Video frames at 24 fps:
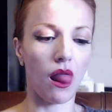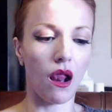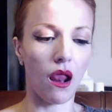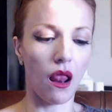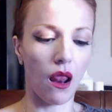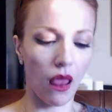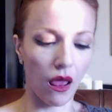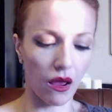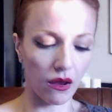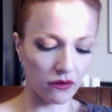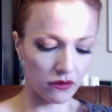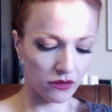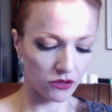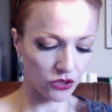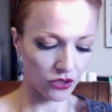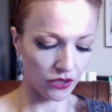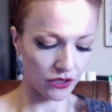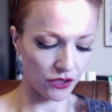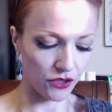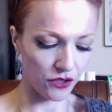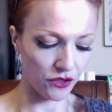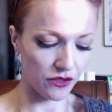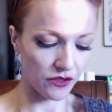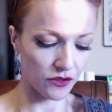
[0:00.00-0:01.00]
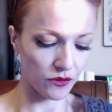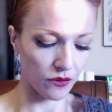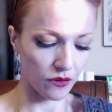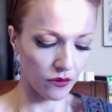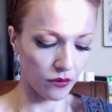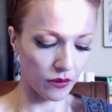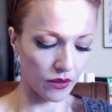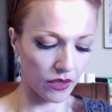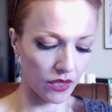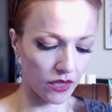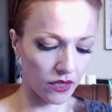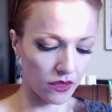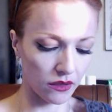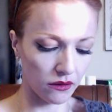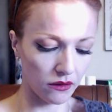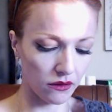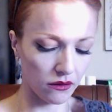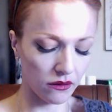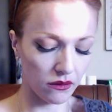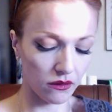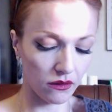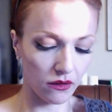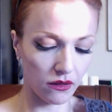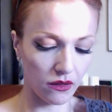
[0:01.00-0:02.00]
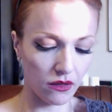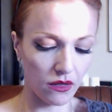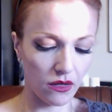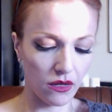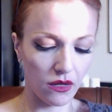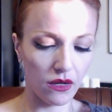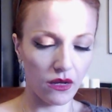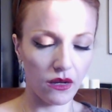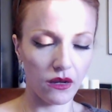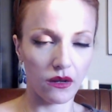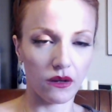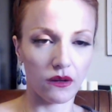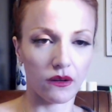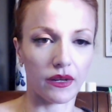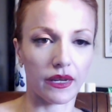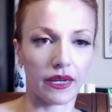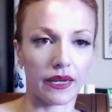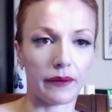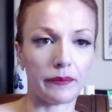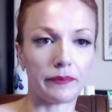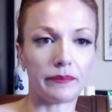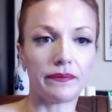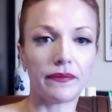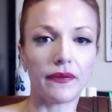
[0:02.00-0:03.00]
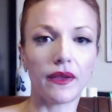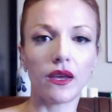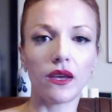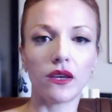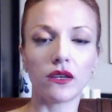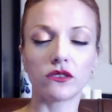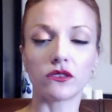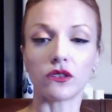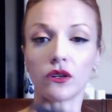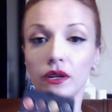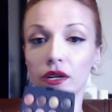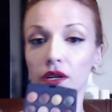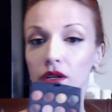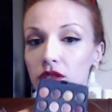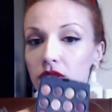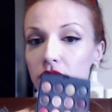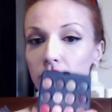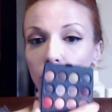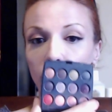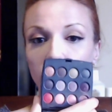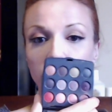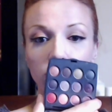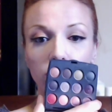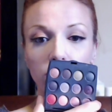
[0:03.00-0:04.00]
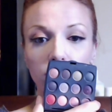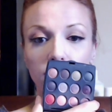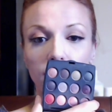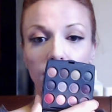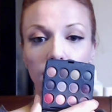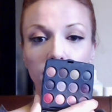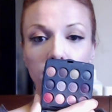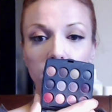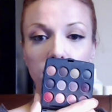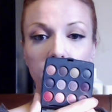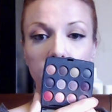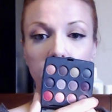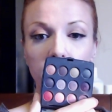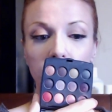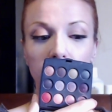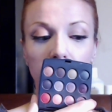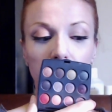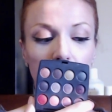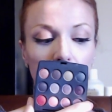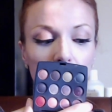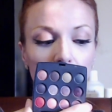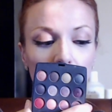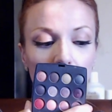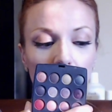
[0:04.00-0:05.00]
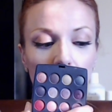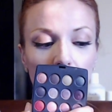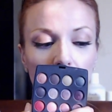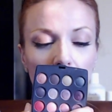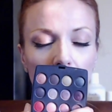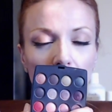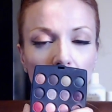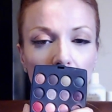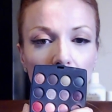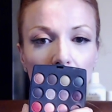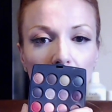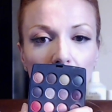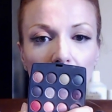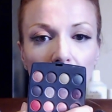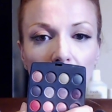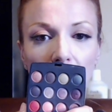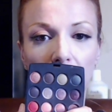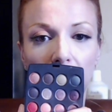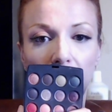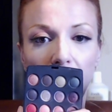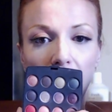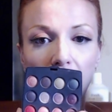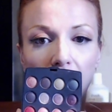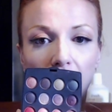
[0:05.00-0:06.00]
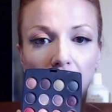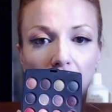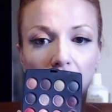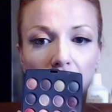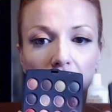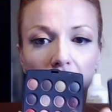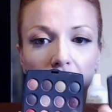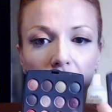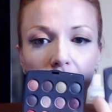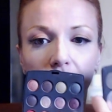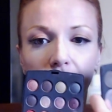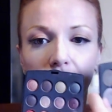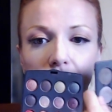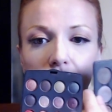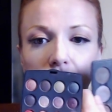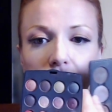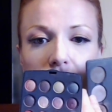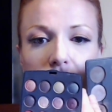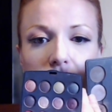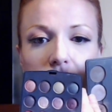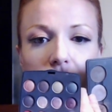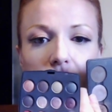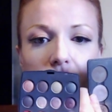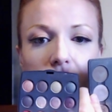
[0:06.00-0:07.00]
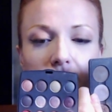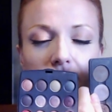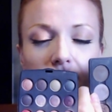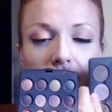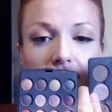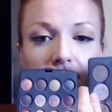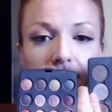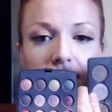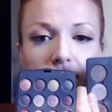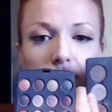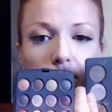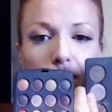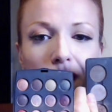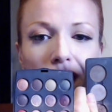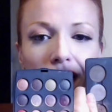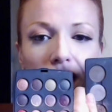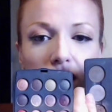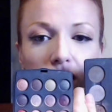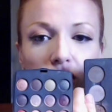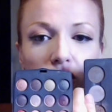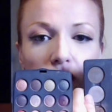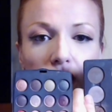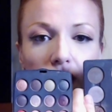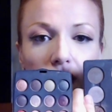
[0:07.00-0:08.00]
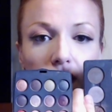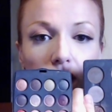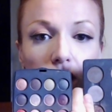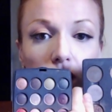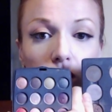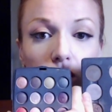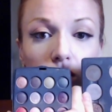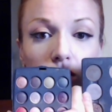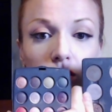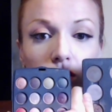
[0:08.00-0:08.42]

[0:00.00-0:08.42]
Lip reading: I'm trying to do this with one hand. Okay, so here's Coastal Scents. And here's the size of a MAC shadow.